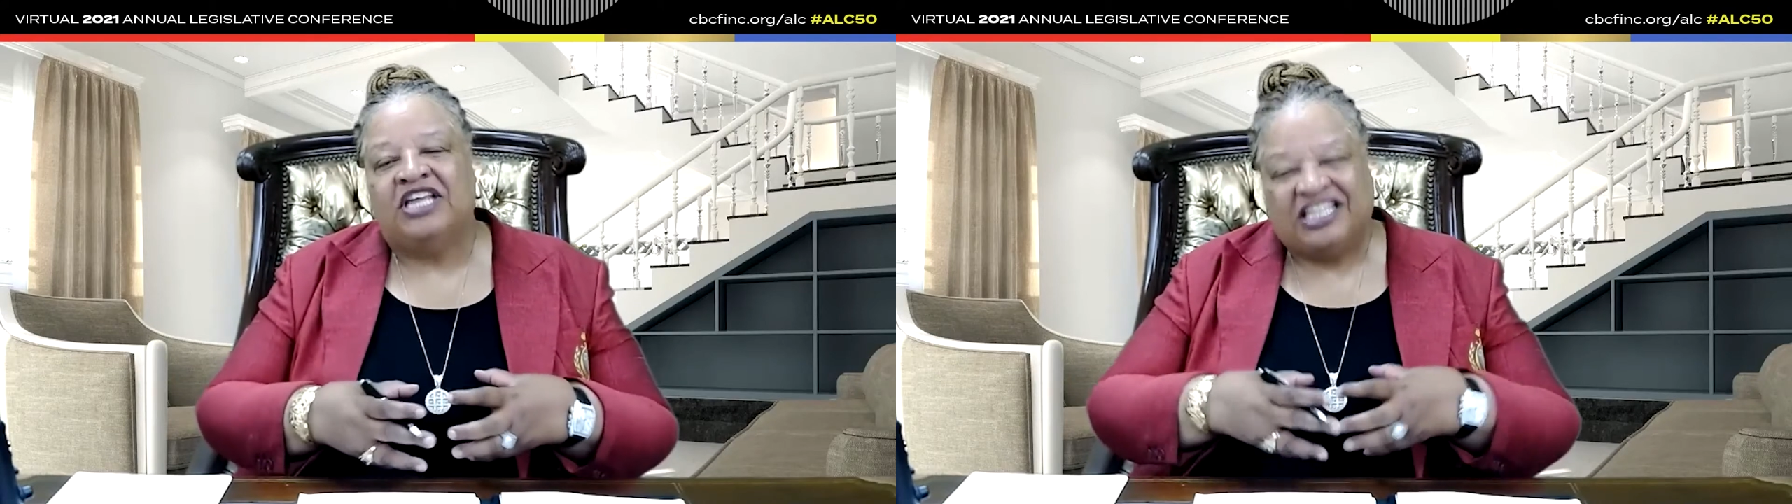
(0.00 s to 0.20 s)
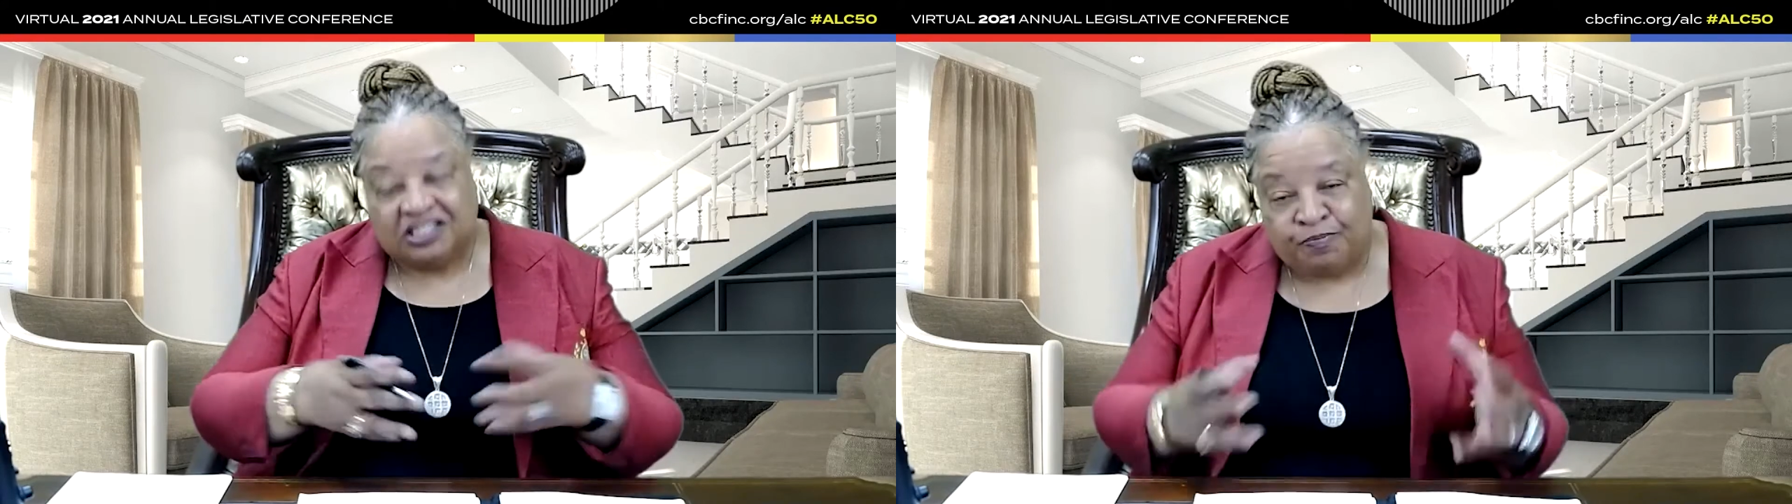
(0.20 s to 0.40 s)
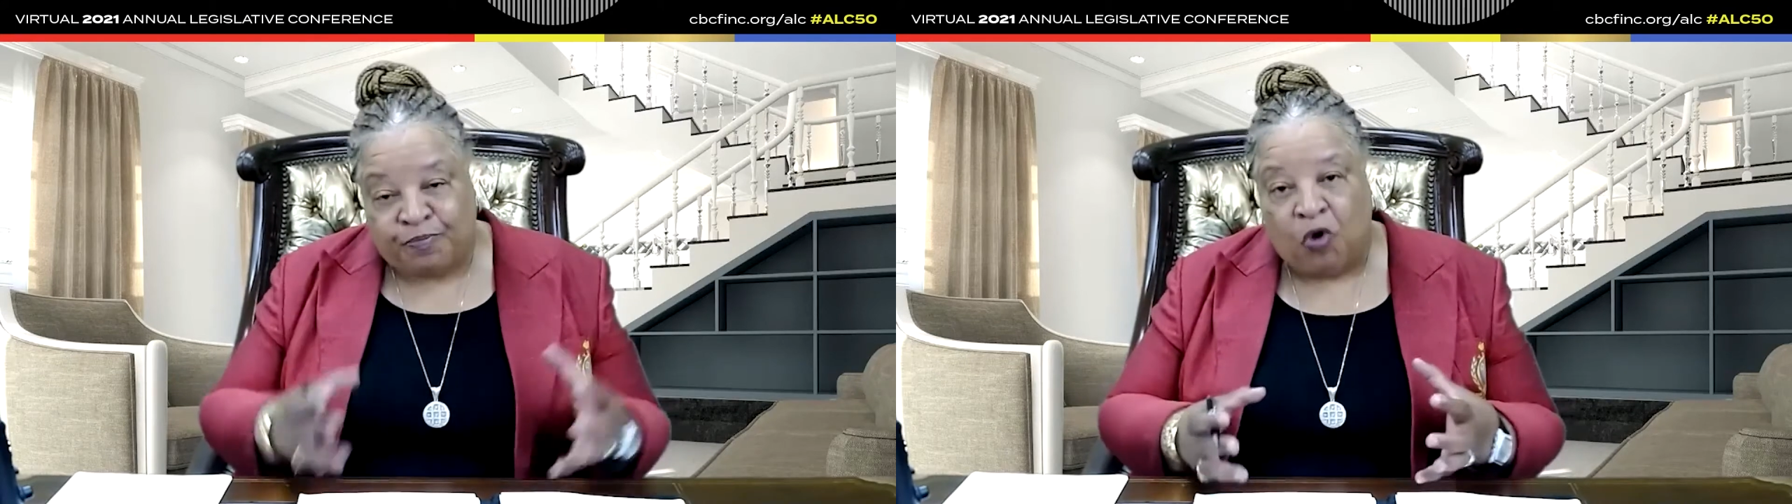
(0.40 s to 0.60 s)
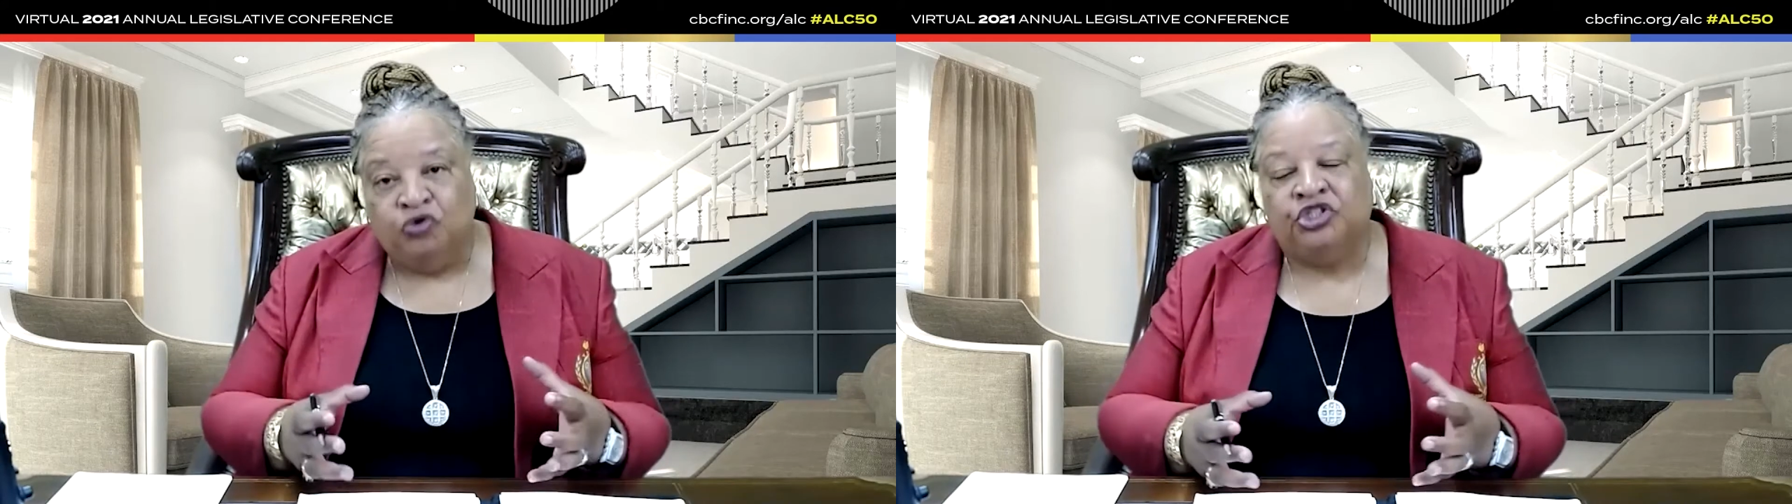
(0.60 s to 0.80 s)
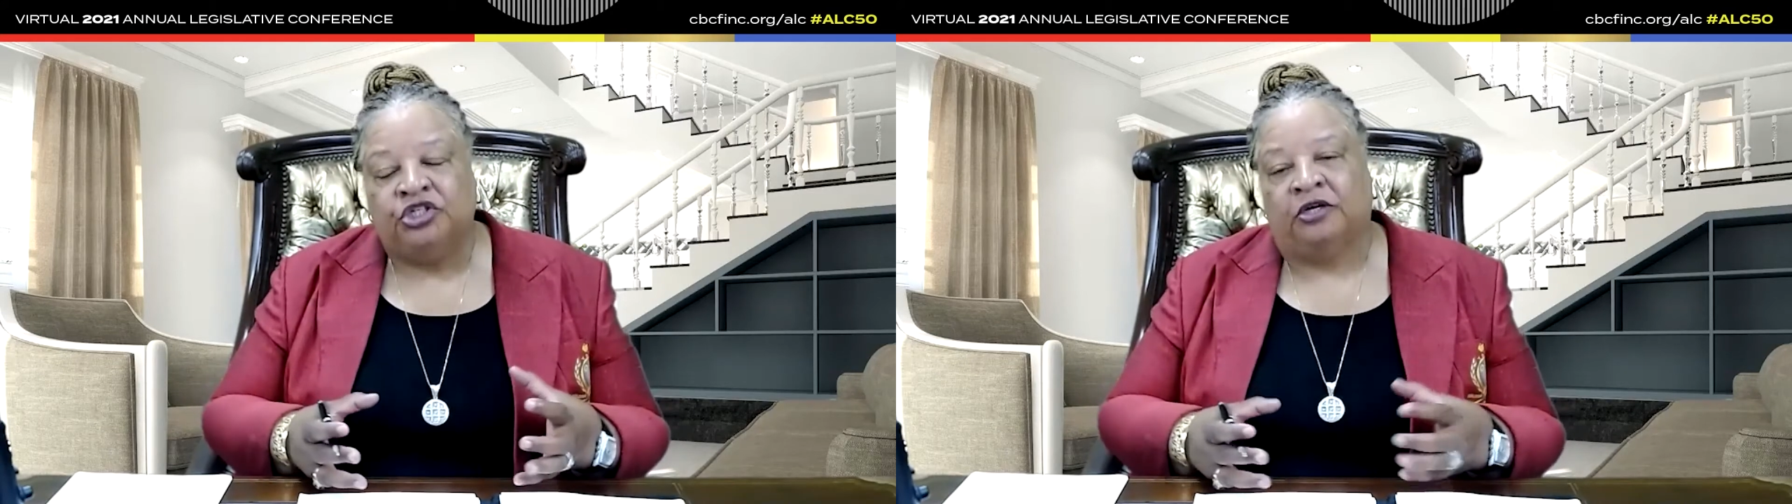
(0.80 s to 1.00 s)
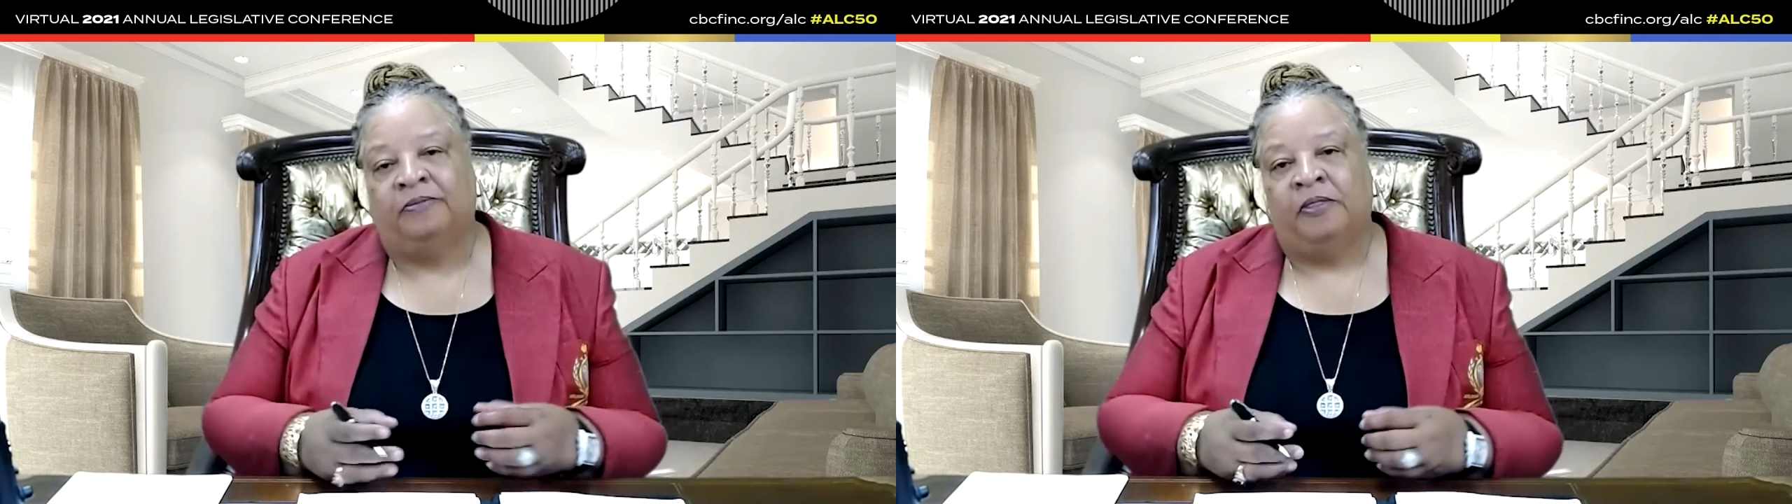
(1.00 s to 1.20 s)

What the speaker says: exposure